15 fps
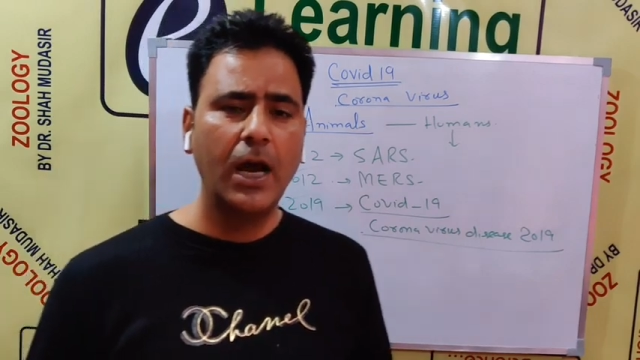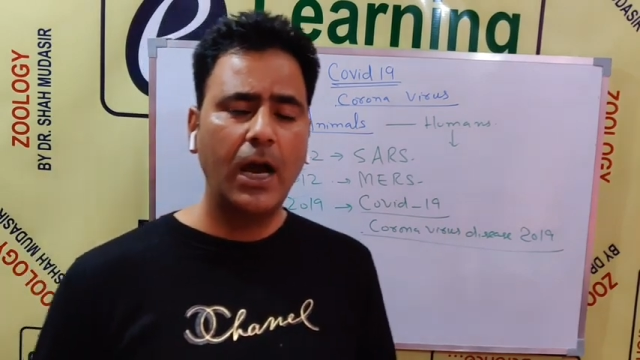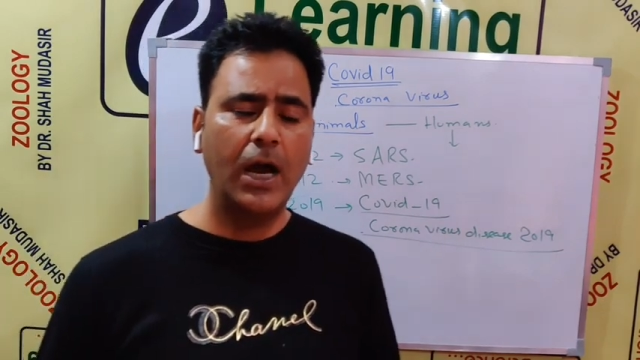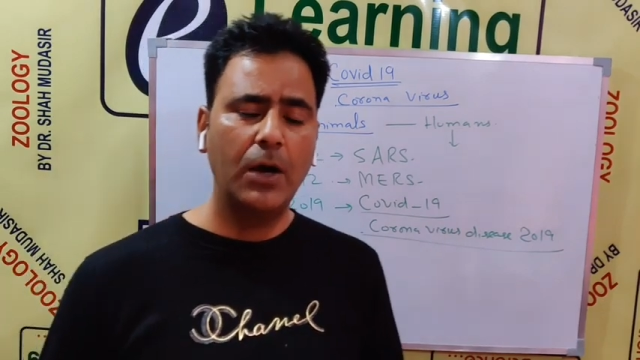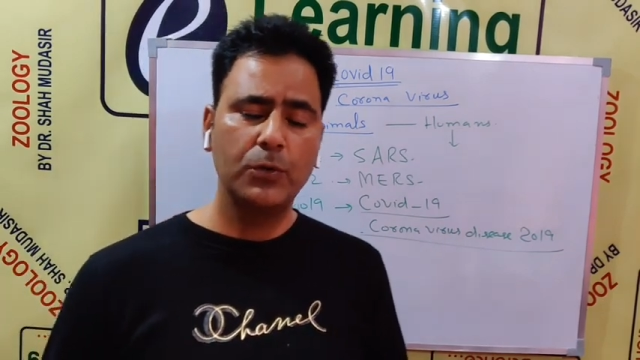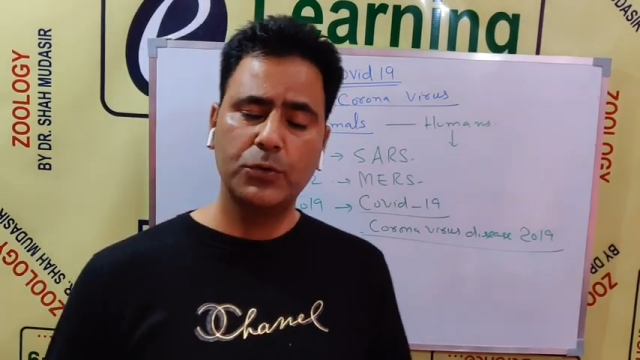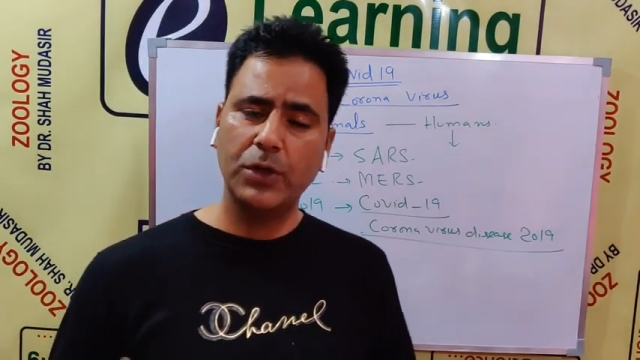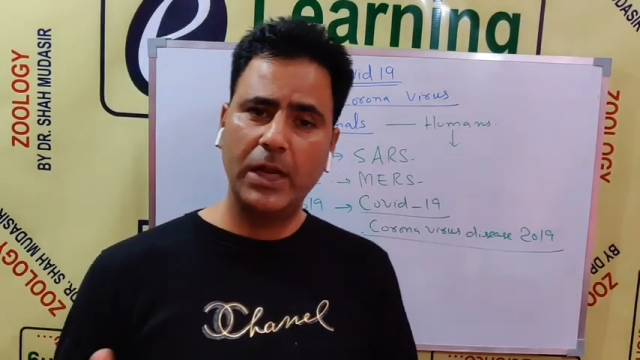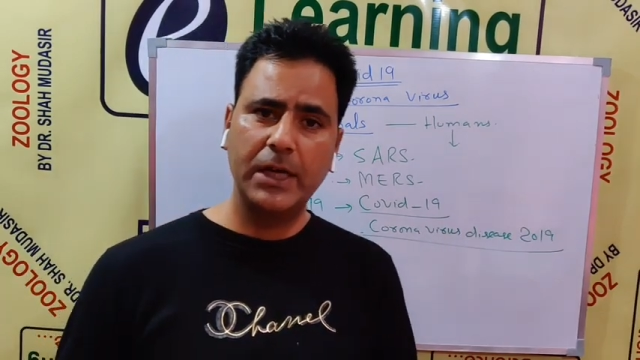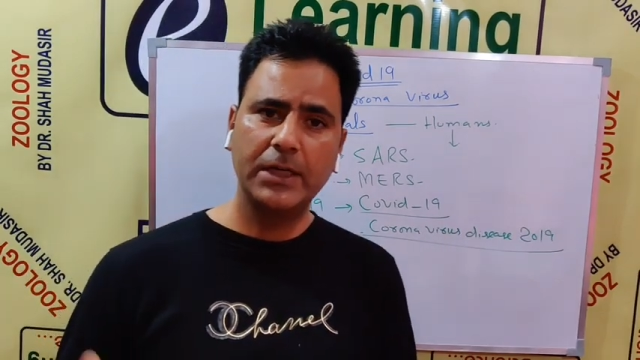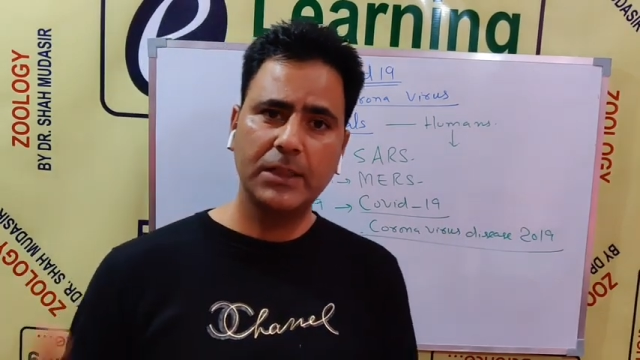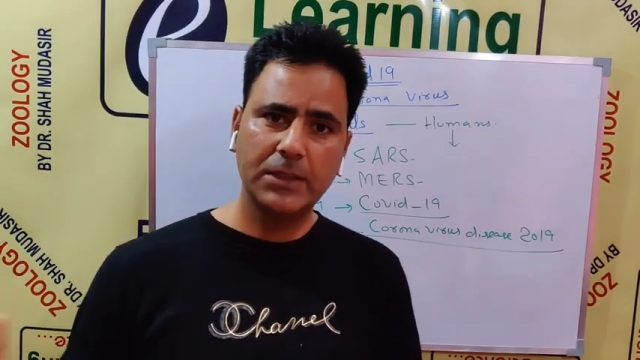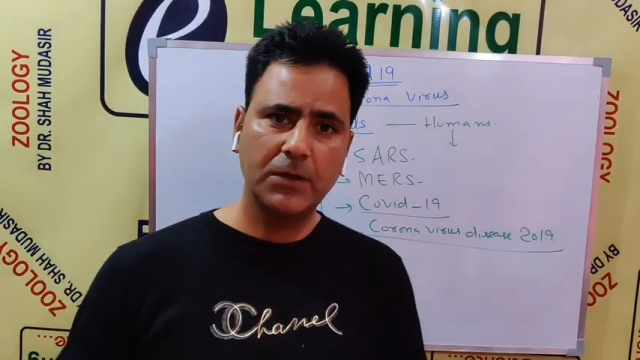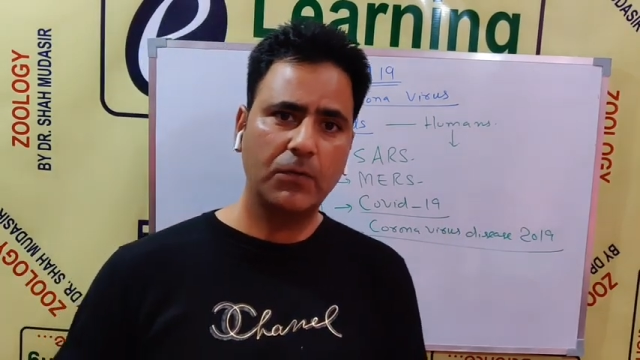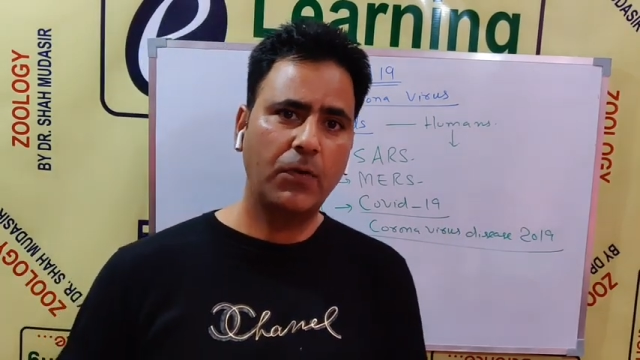how to
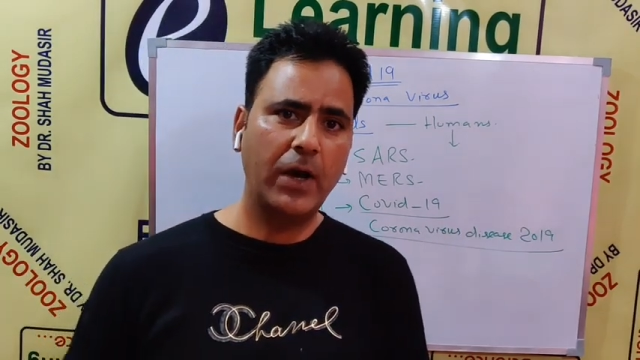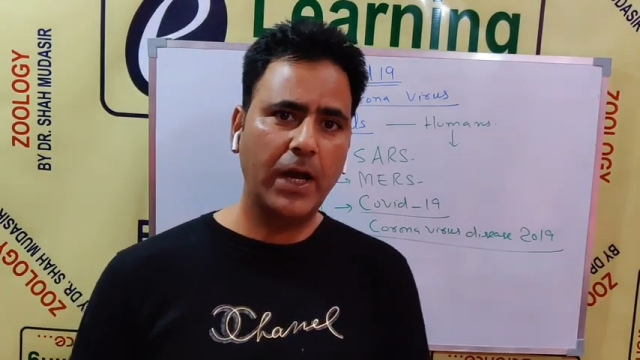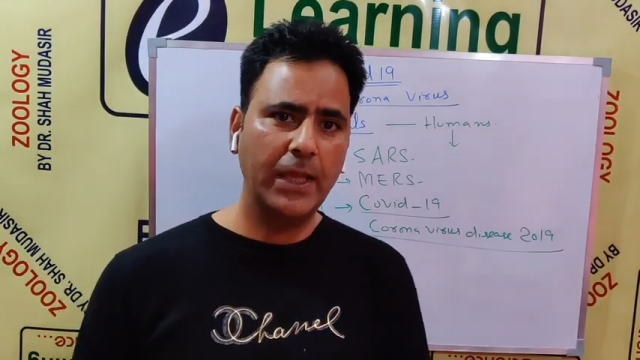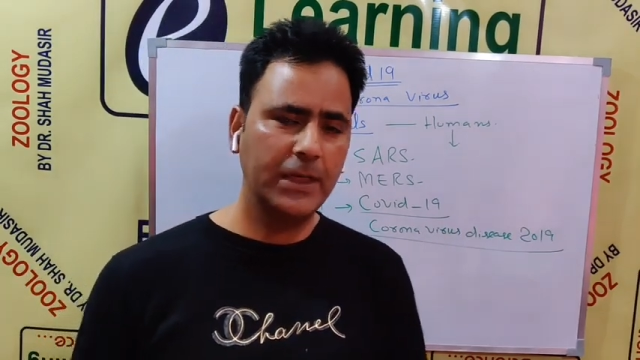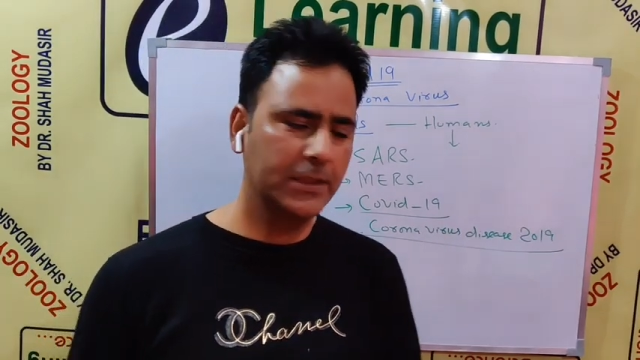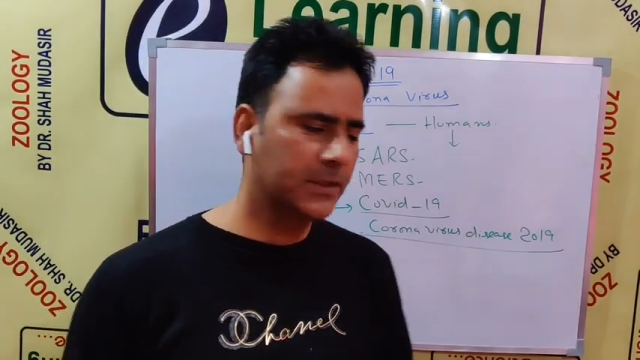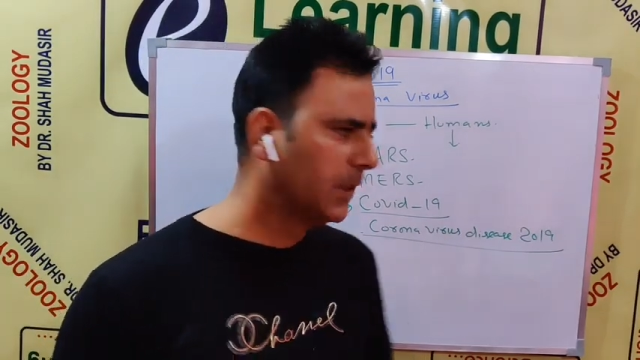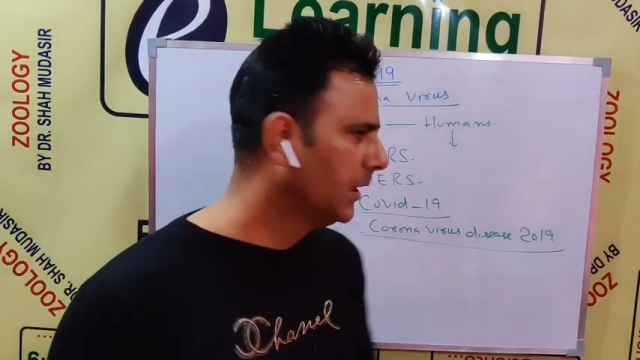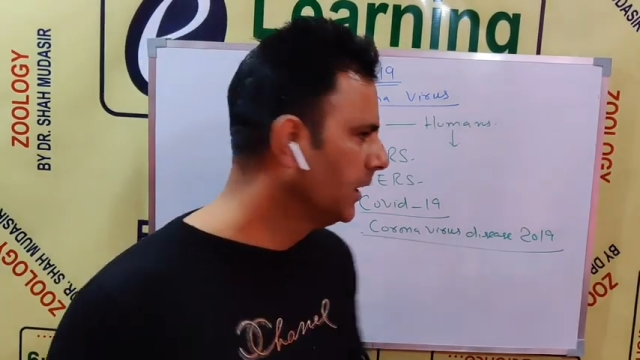handle the virus.